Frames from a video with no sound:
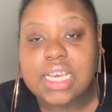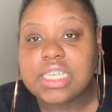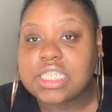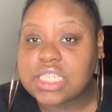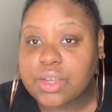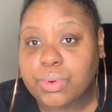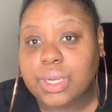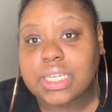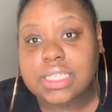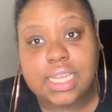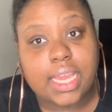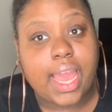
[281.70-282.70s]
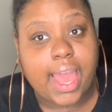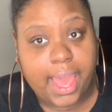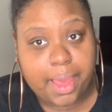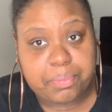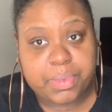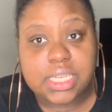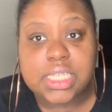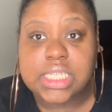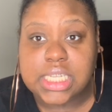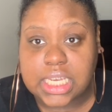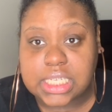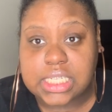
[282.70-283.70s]
she said, we're going to take a happy,
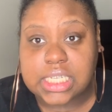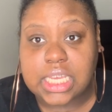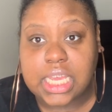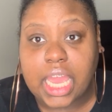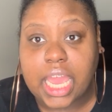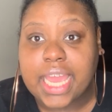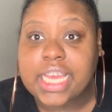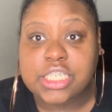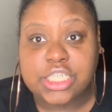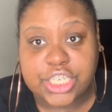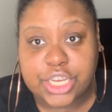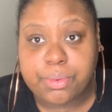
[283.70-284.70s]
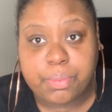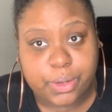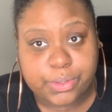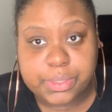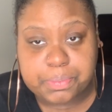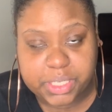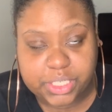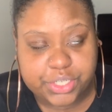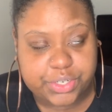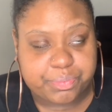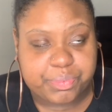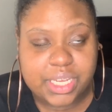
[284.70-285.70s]
sexy, in jail pose
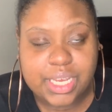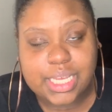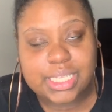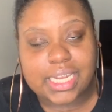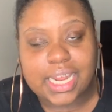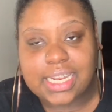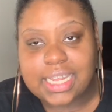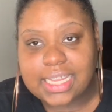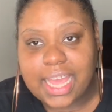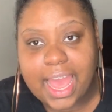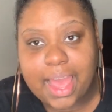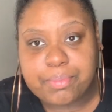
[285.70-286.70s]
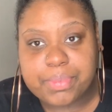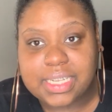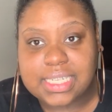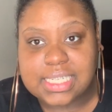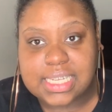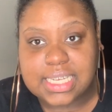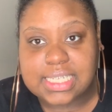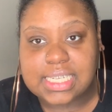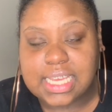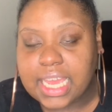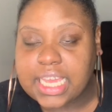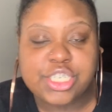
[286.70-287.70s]
picture. So they did the happy, the
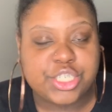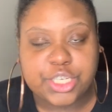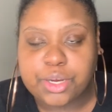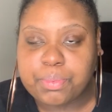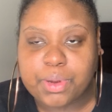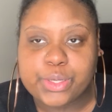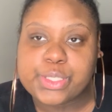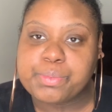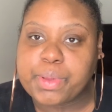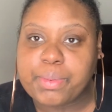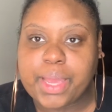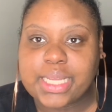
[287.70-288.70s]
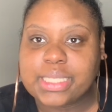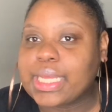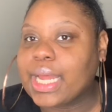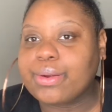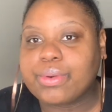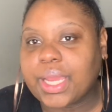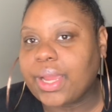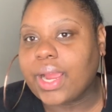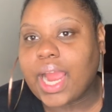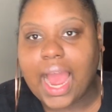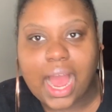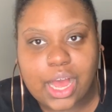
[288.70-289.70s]
sexy, in jail pose, baby. I said, I don't care
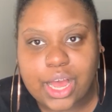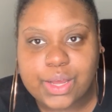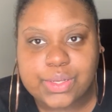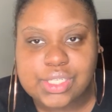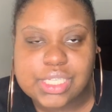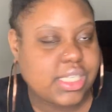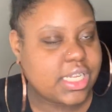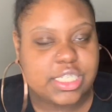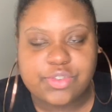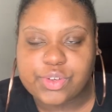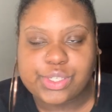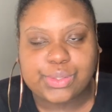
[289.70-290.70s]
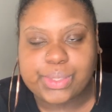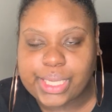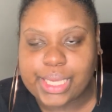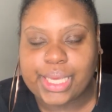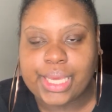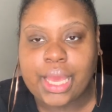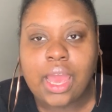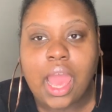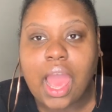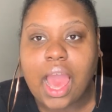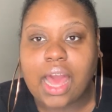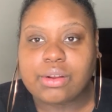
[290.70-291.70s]
how successful you get.
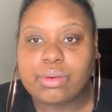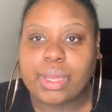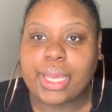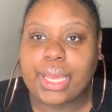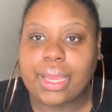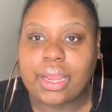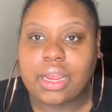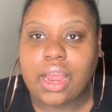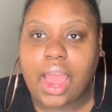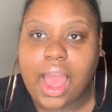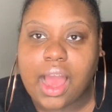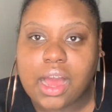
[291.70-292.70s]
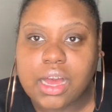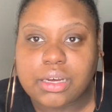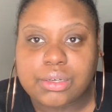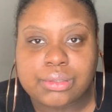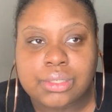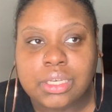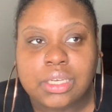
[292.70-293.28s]
I don't care how